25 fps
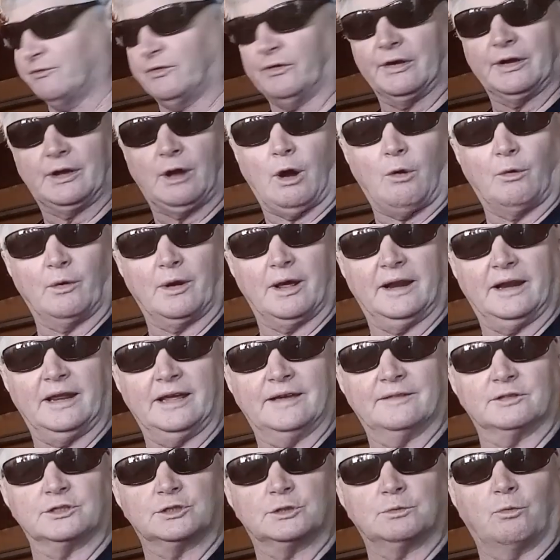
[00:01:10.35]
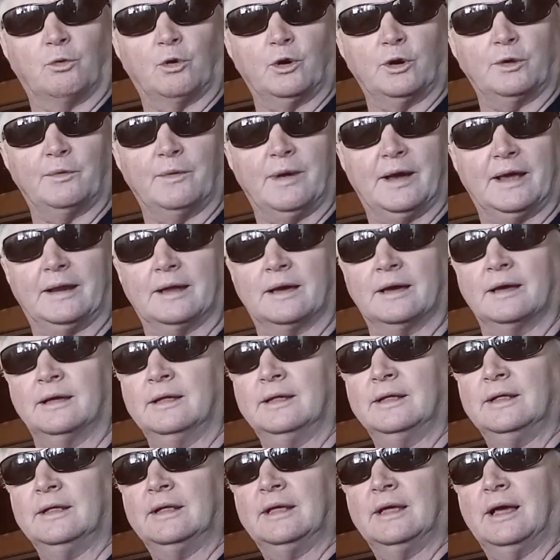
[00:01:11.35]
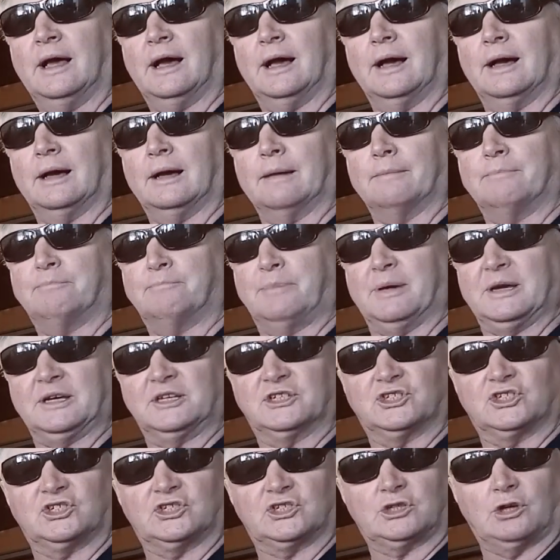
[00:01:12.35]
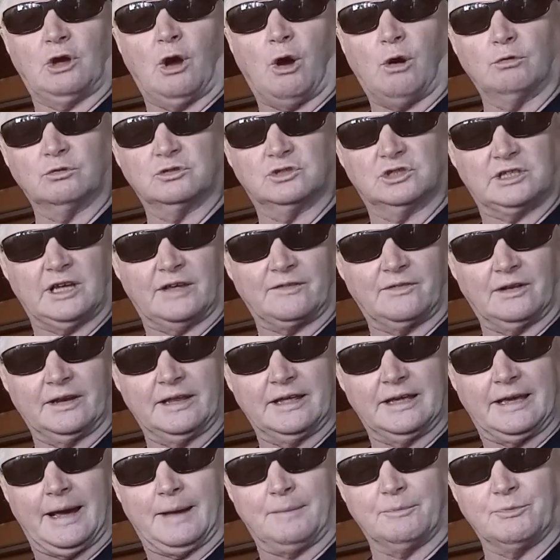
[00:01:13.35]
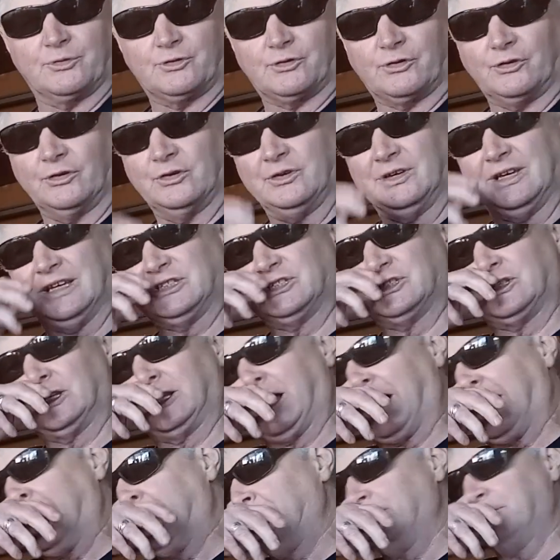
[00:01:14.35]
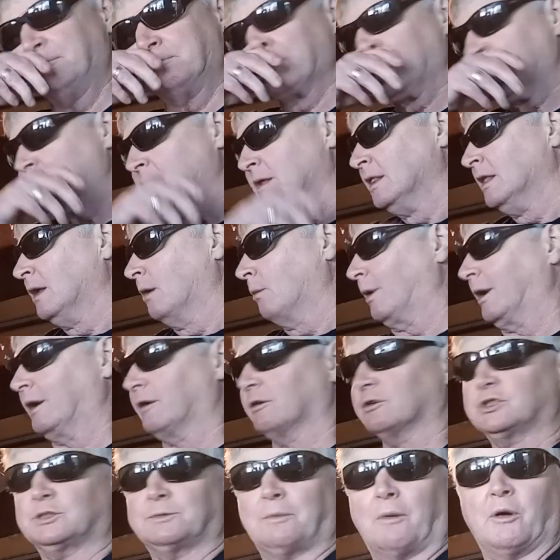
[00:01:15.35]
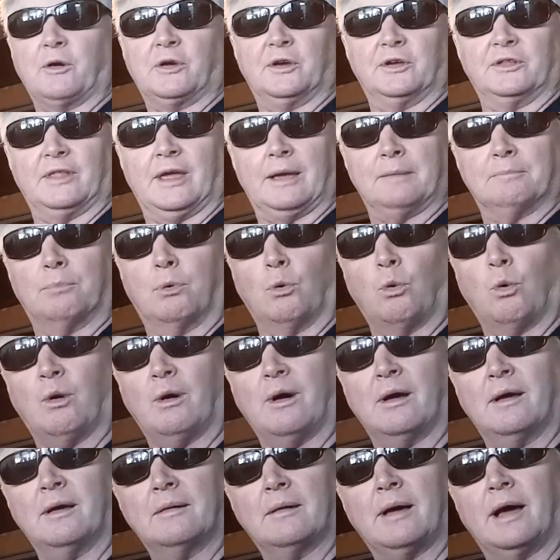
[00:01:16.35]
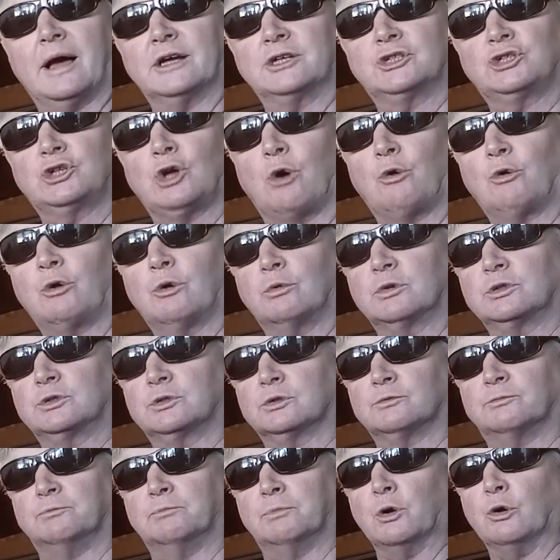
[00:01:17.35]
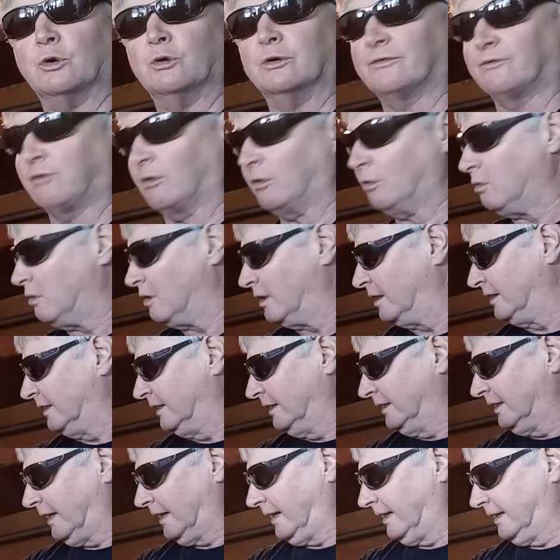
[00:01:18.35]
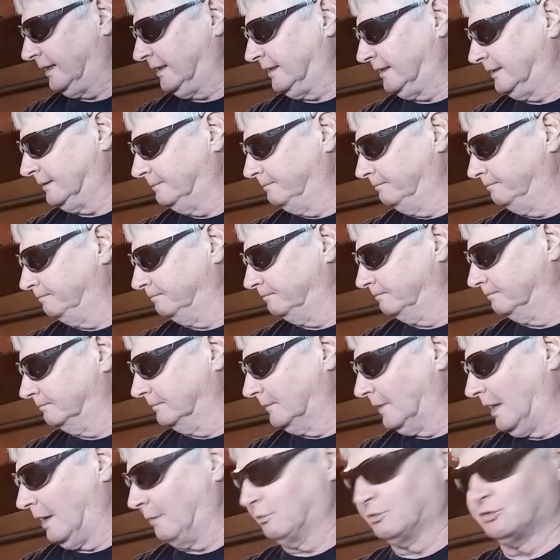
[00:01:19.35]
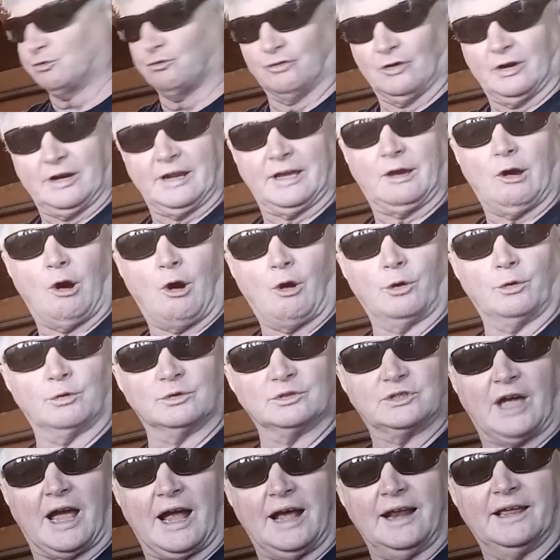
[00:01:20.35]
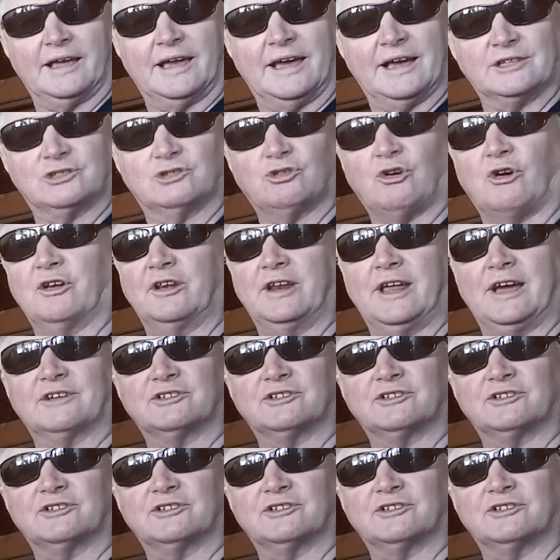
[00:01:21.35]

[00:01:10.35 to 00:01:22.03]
Very cold out here this morning. We had a big cold southerly come through yesterday when I was smoking that boar shoulder, which was beautiful. It was really cold. It was hailing outside.